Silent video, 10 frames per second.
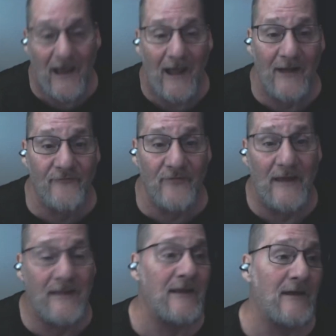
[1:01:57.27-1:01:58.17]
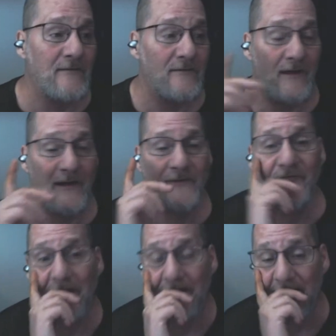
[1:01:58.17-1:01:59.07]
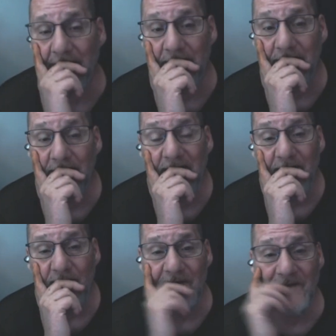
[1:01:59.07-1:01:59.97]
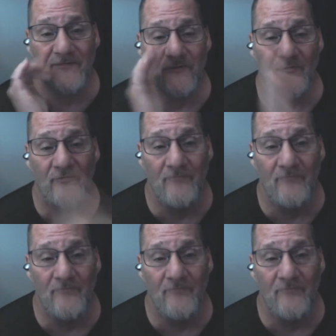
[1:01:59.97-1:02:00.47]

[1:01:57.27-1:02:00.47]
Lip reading: Actually, I can. Because it was